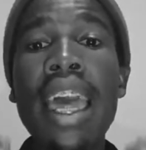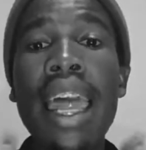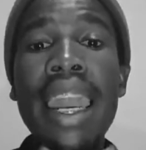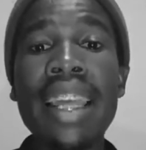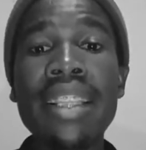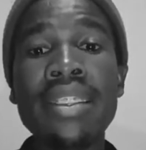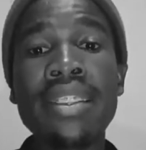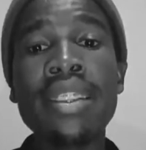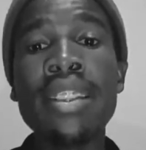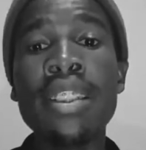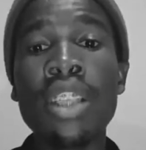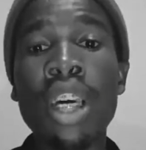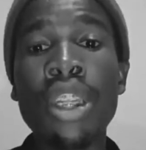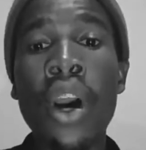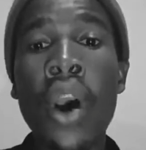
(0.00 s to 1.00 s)
Let's see
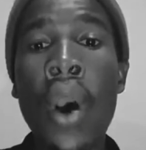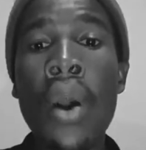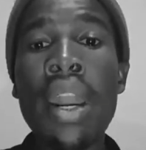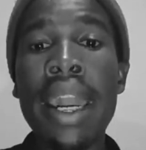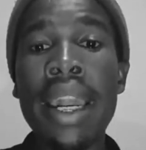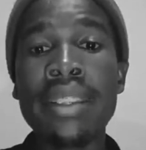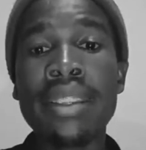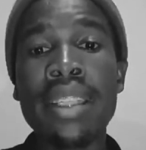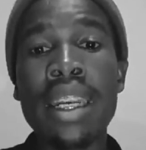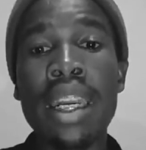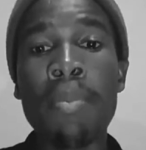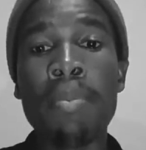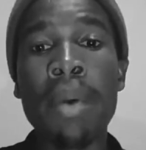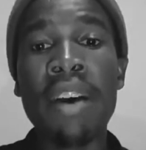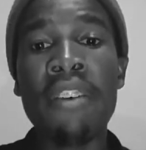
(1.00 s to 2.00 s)
each other on lesson
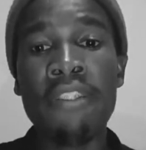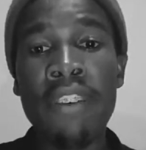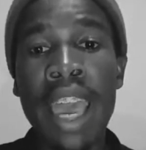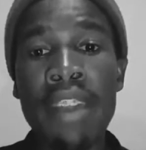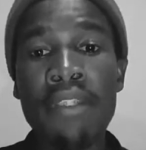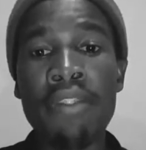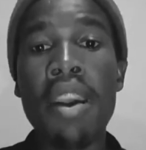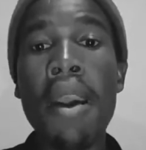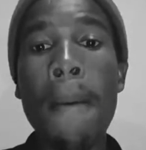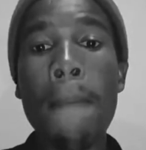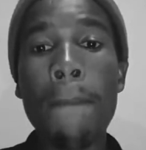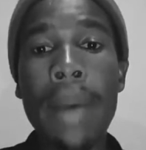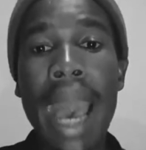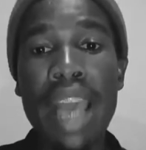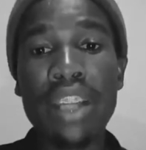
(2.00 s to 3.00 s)
number 5
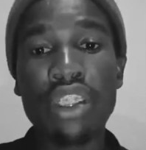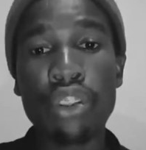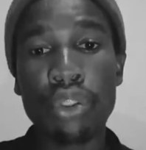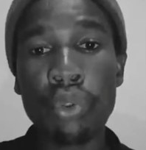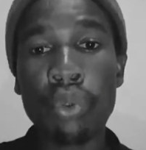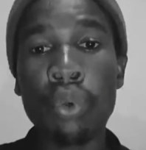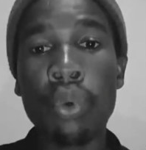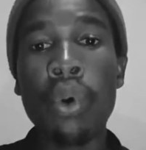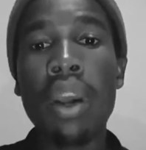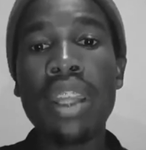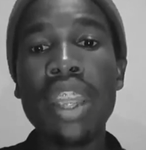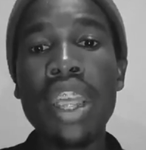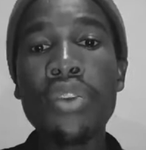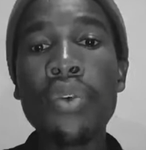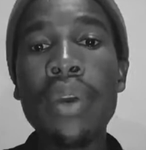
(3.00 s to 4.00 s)
part 2.
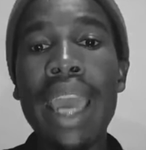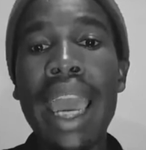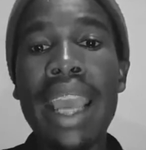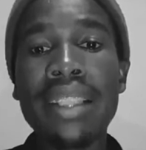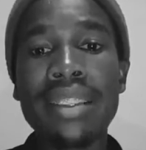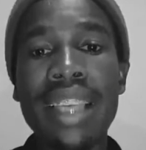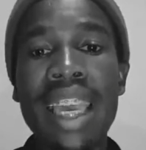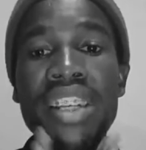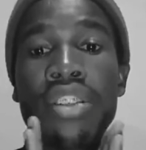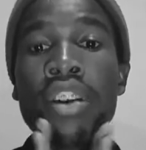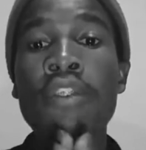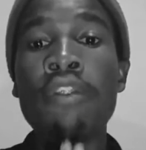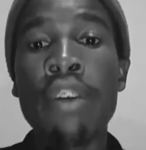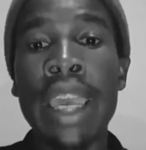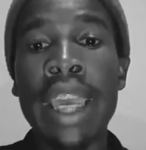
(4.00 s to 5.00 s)
Thank you guys, and
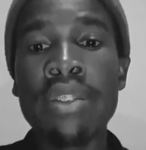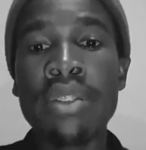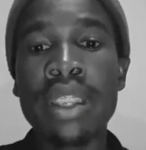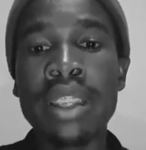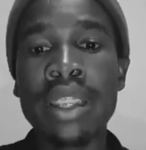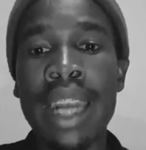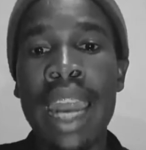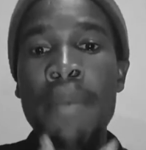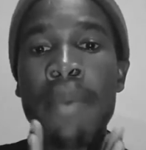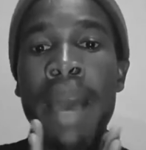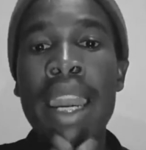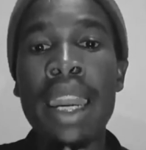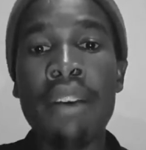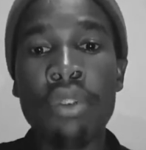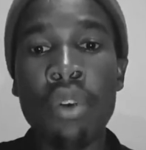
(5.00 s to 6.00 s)
don't forget to subscribe.
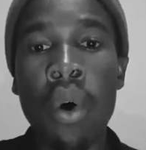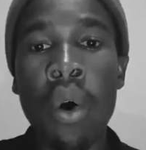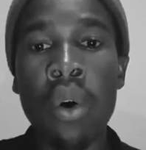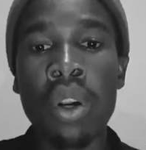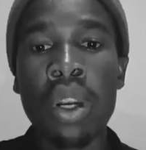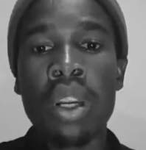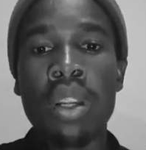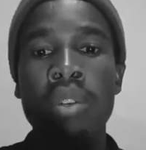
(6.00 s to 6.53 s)
I love you all.